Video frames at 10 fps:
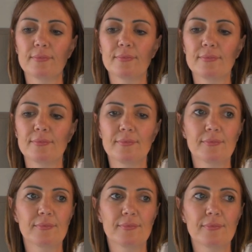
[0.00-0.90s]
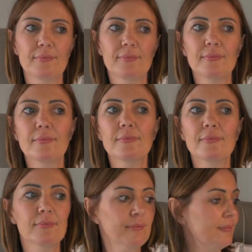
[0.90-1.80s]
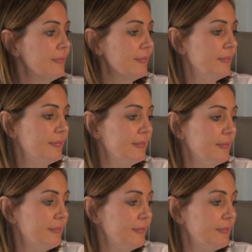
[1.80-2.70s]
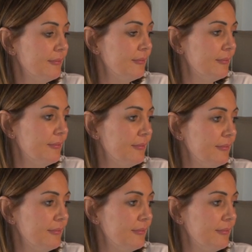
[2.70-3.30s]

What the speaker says: (silent)